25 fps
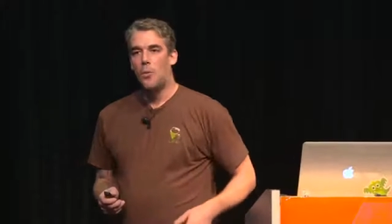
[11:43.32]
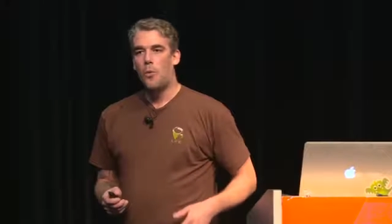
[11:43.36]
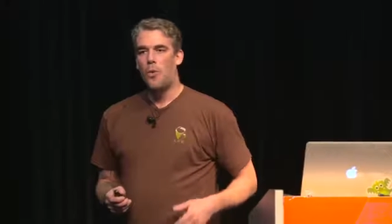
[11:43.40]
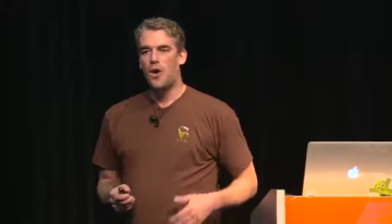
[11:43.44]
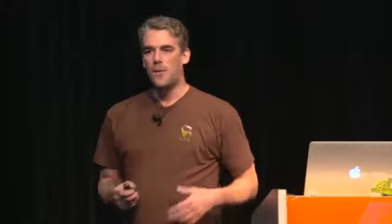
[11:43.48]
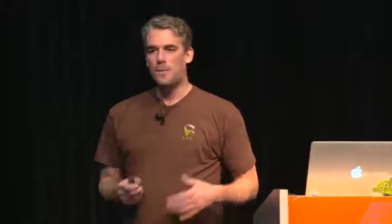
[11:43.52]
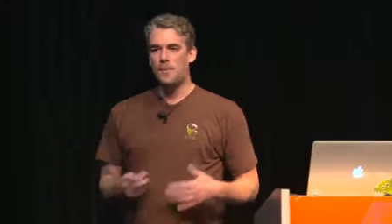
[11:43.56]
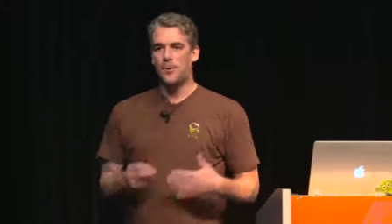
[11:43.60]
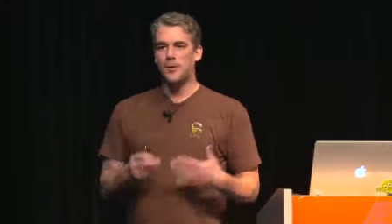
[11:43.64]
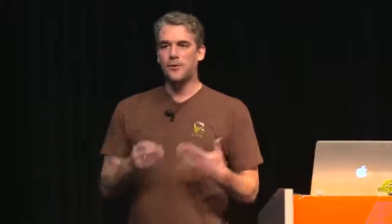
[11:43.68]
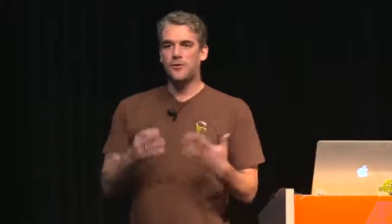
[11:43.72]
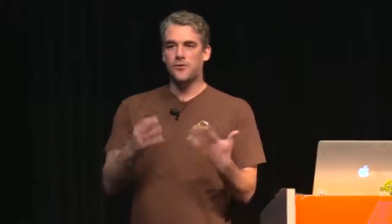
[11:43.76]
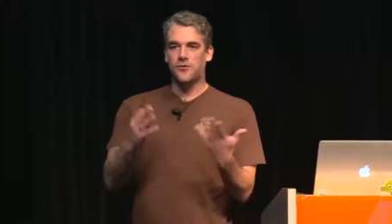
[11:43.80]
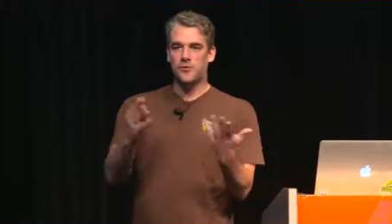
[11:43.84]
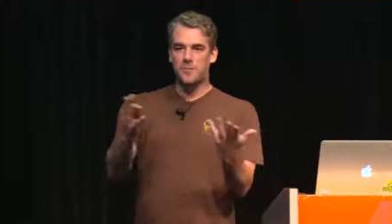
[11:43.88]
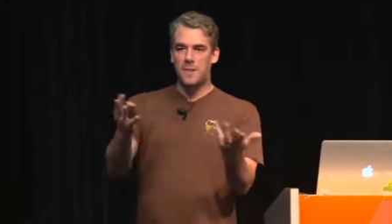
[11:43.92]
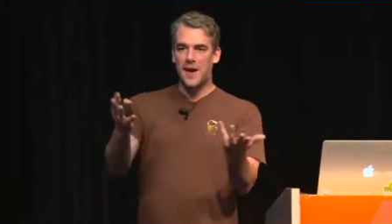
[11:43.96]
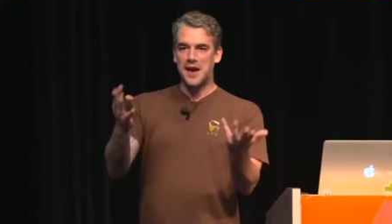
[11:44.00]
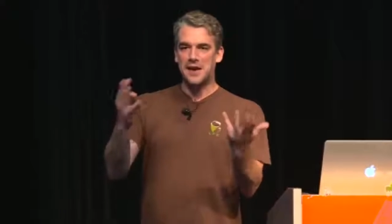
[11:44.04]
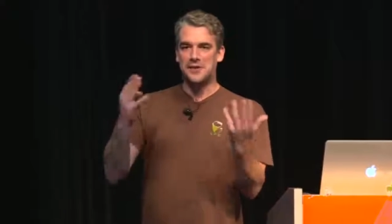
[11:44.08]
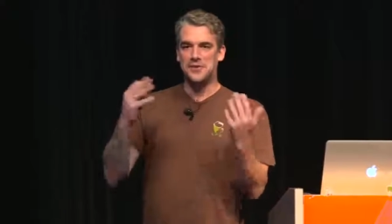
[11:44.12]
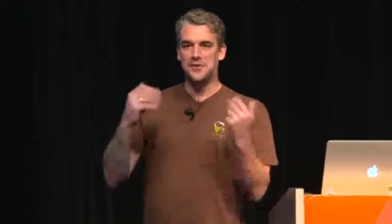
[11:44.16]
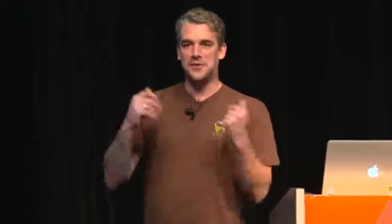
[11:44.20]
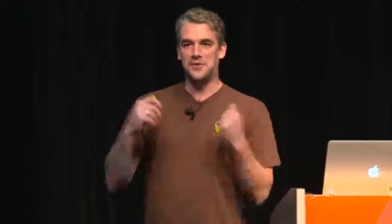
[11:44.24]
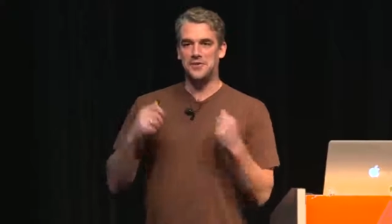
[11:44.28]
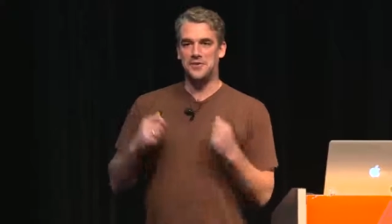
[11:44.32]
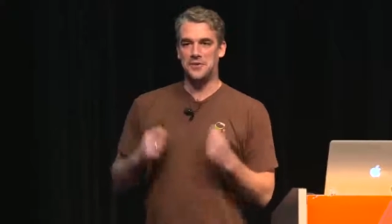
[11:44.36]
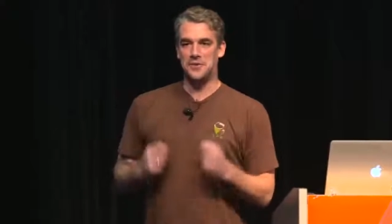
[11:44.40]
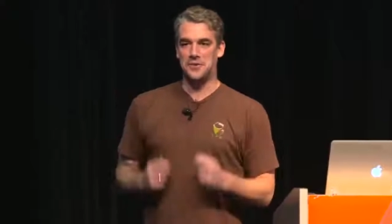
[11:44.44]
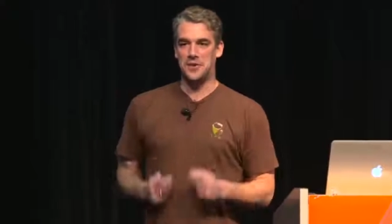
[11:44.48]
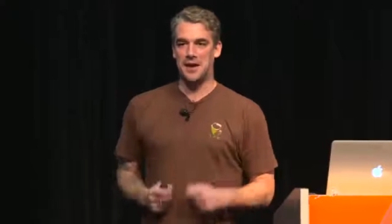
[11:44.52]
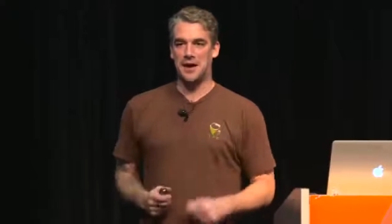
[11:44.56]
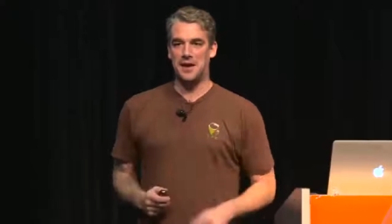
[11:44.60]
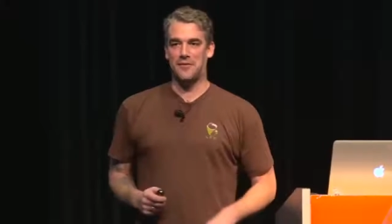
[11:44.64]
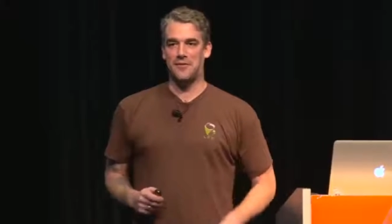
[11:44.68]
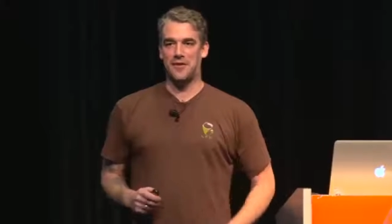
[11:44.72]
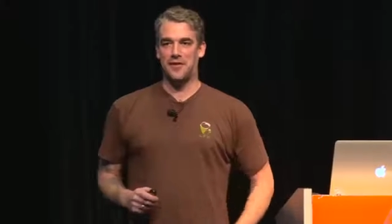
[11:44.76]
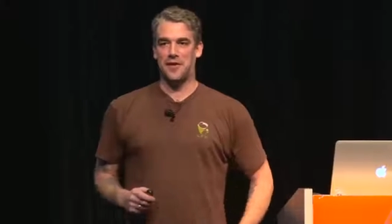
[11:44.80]
What perspective do
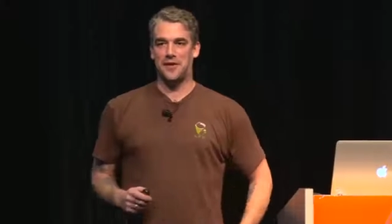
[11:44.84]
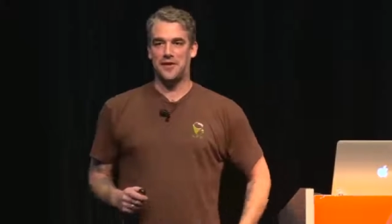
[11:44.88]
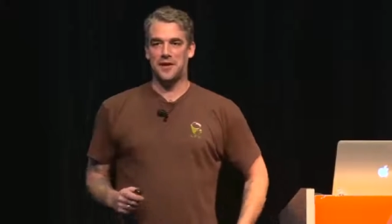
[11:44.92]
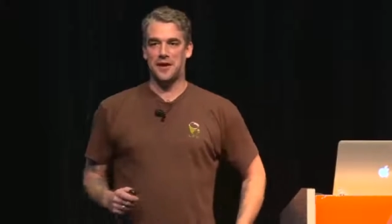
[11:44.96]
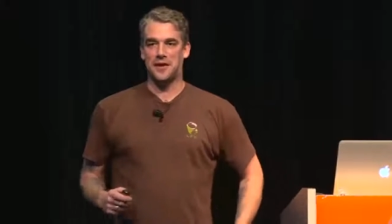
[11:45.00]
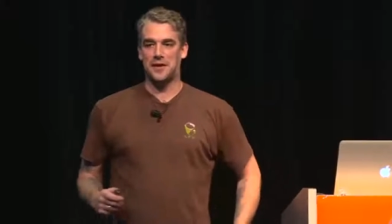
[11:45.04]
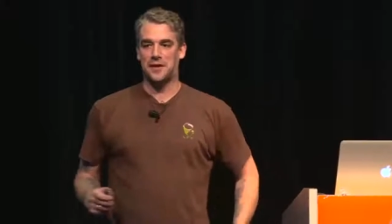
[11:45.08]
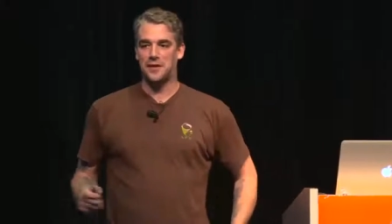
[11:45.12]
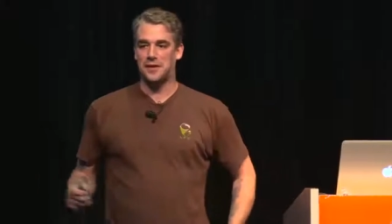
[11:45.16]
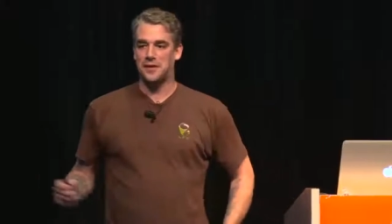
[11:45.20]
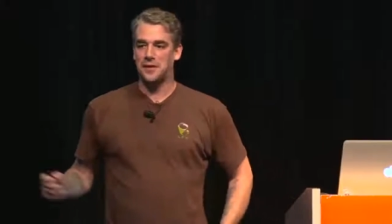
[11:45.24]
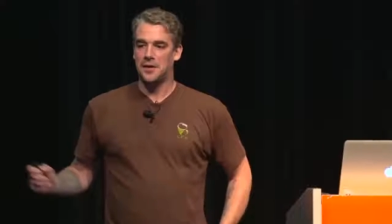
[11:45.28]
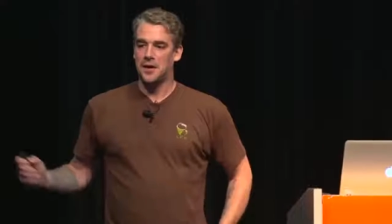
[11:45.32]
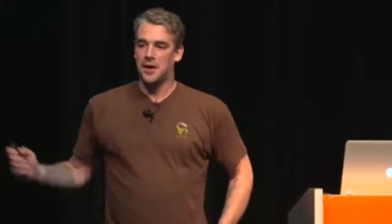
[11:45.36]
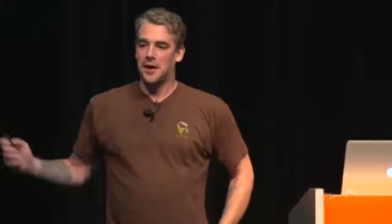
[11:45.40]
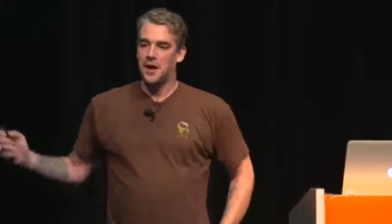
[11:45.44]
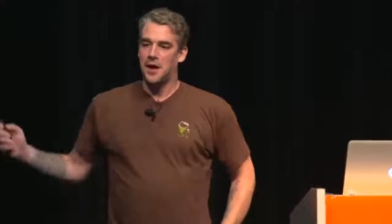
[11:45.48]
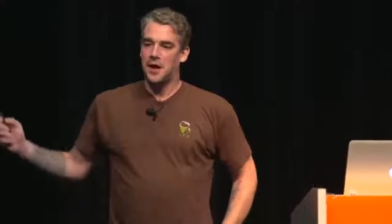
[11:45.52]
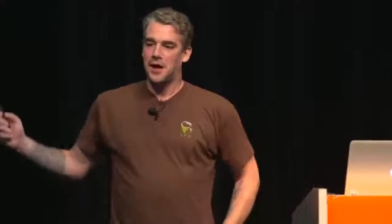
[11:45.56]
you have on the data?